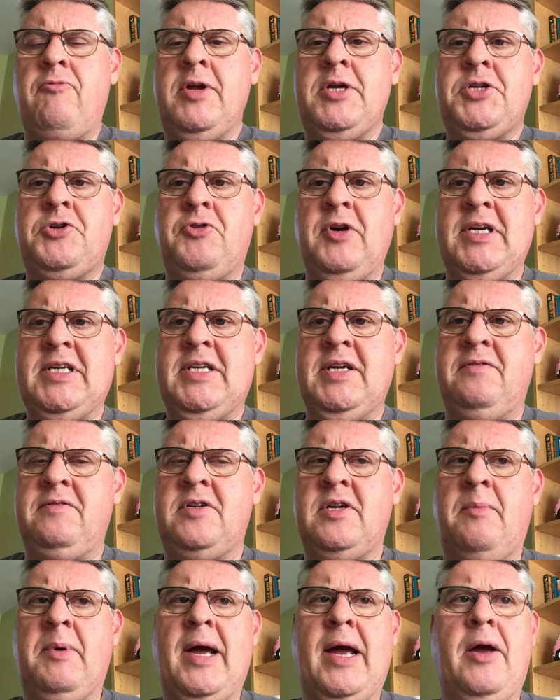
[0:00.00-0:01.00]

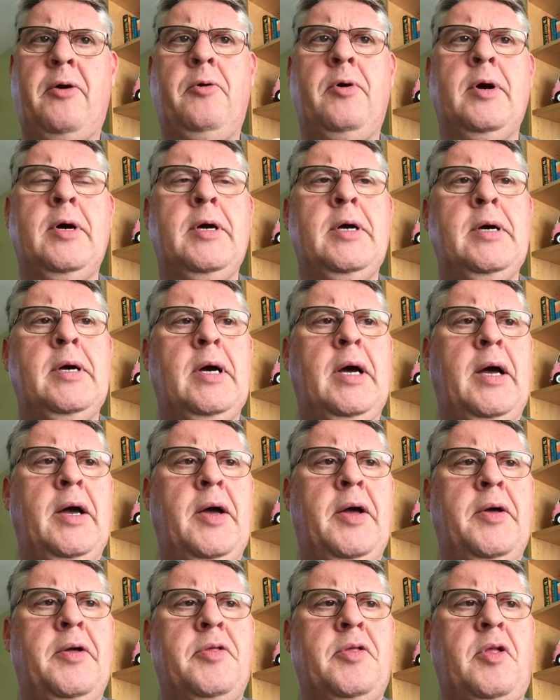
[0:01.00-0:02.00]
restrictive, somehow
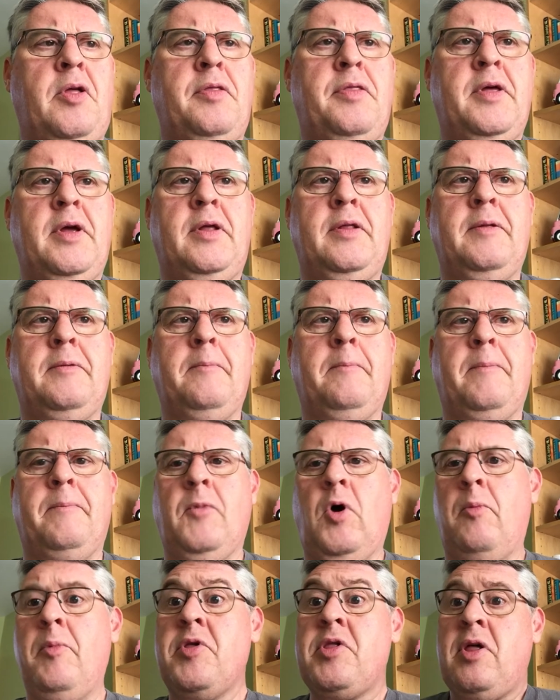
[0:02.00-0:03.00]
uh, something,
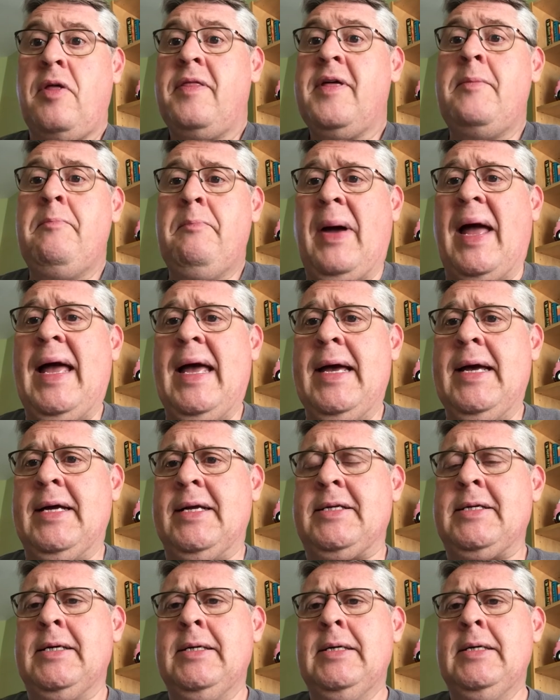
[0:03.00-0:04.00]
almost something
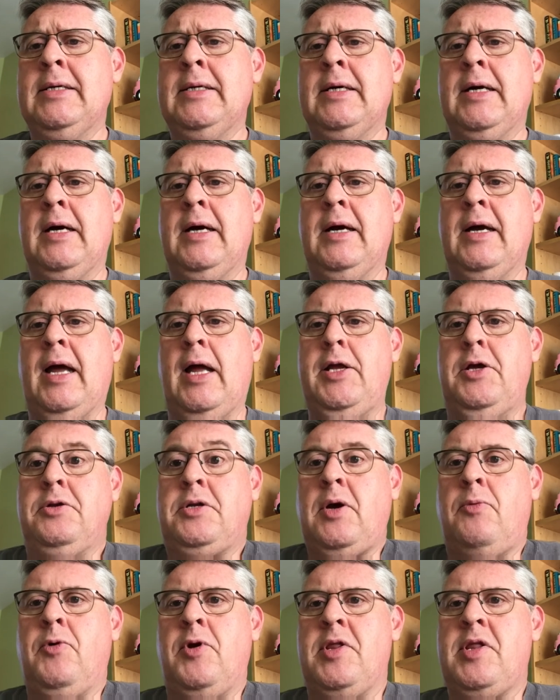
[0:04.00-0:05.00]
bad. Uh, and you
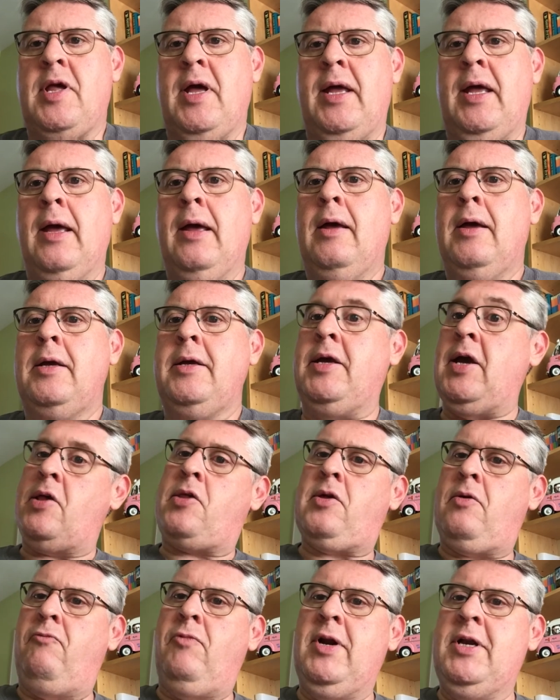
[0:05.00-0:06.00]
don't want to say,
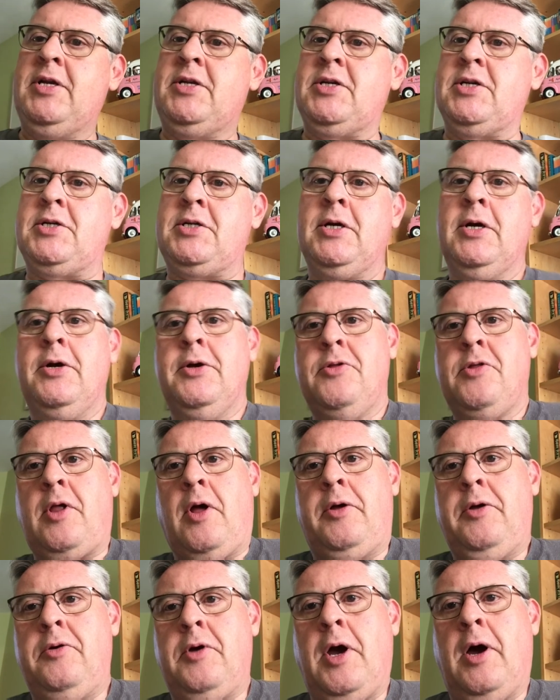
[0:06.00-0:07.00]
yes, I'm religious.
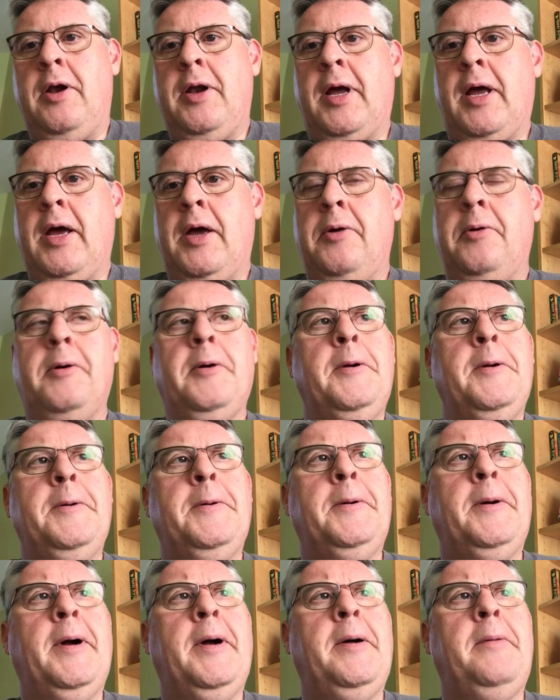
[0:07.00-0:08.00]
So you kind of go,
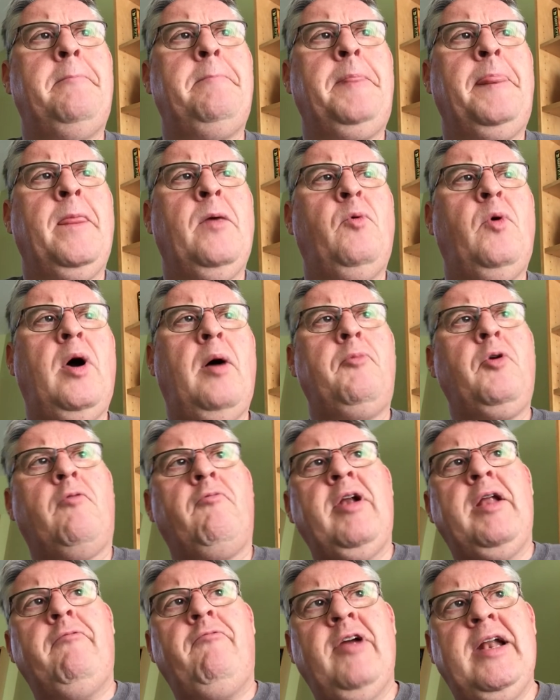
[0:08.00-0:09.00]
um, well, I'm
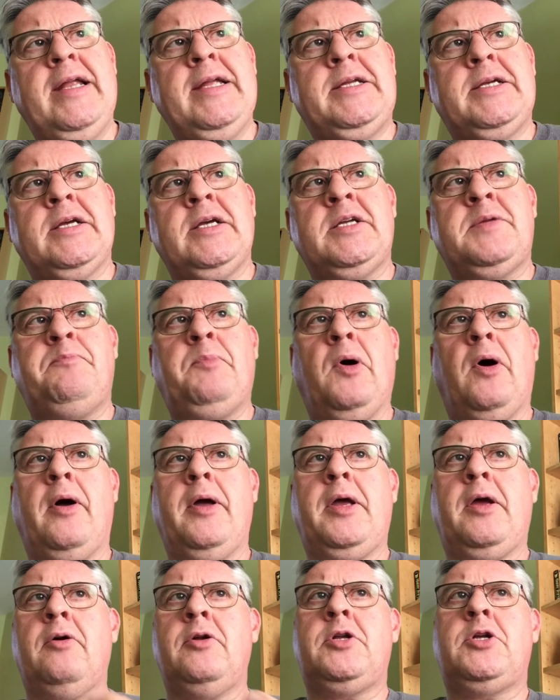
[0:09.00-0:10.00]
not really religious, but
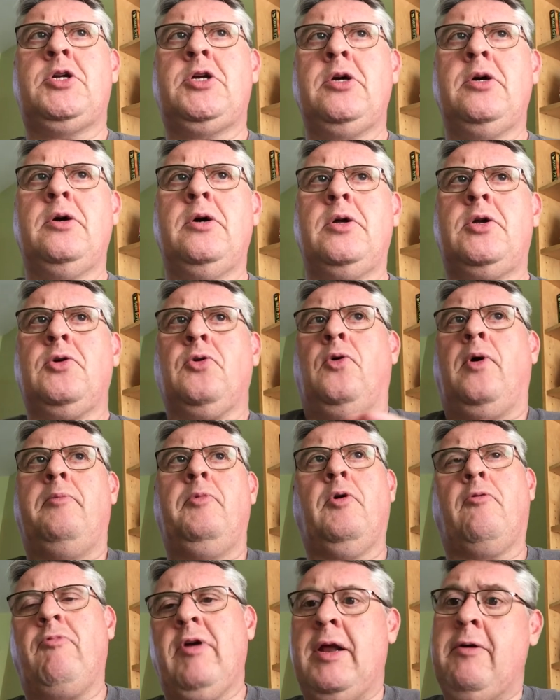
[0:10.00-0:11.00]
I go to church, or
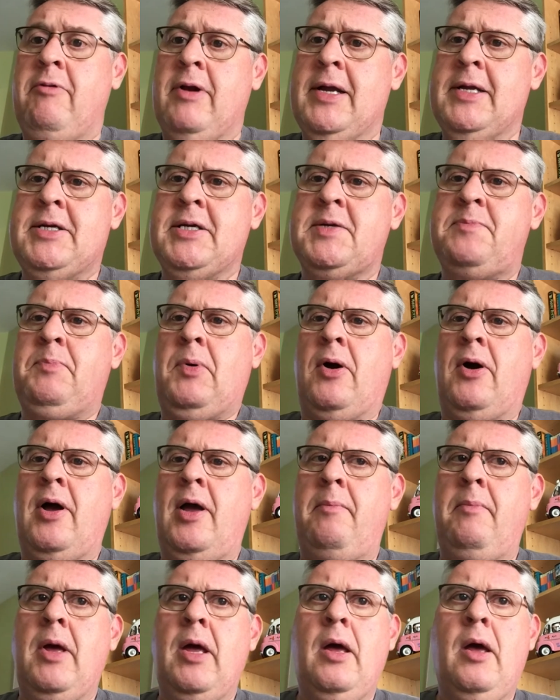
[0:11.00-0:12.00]
I'm not really religious, but
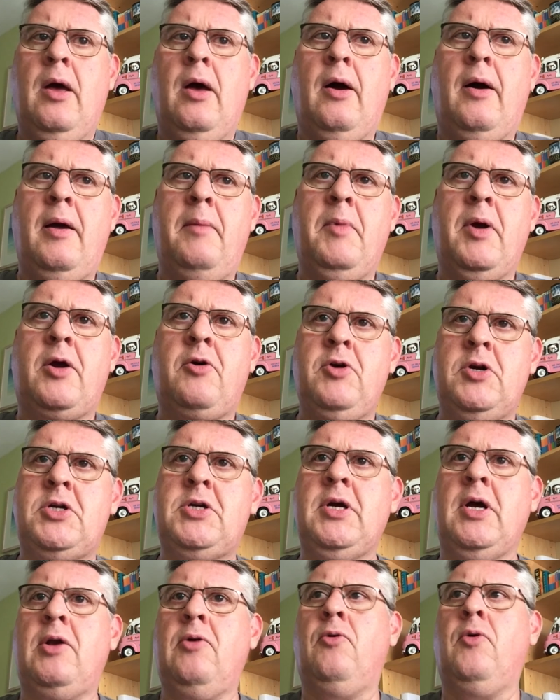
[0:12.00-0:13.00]
I'm I'm a
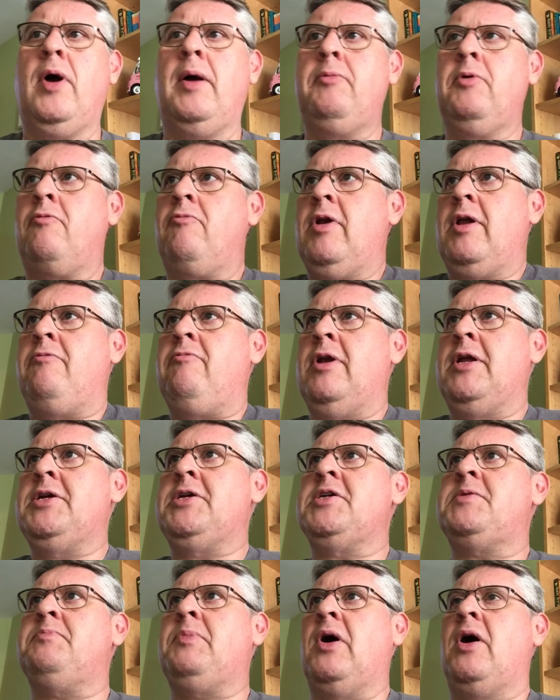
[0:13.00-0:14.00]
Christian, or I'm not really
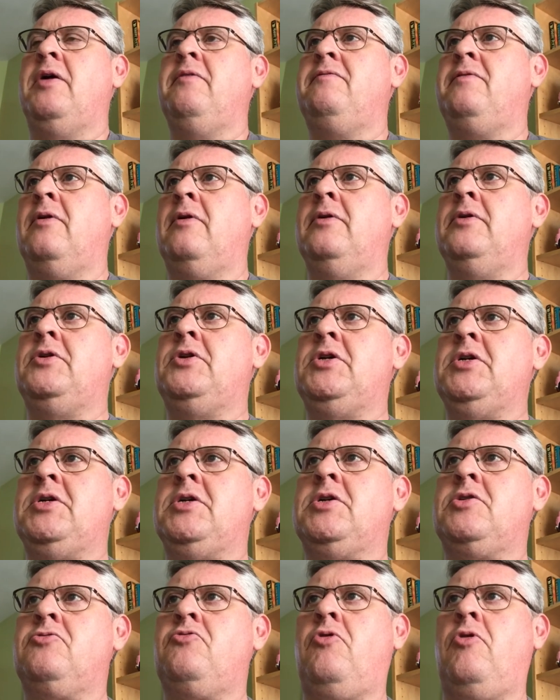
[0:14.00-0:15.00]
religious, but I followed
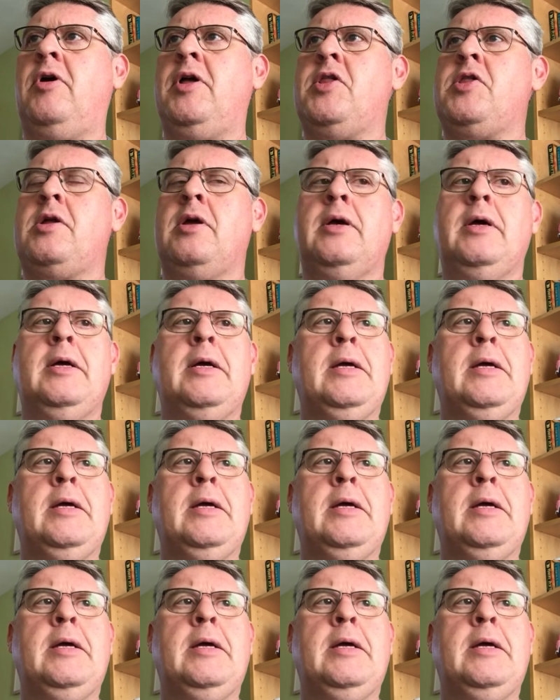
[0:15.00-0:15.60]
Jesus Christ.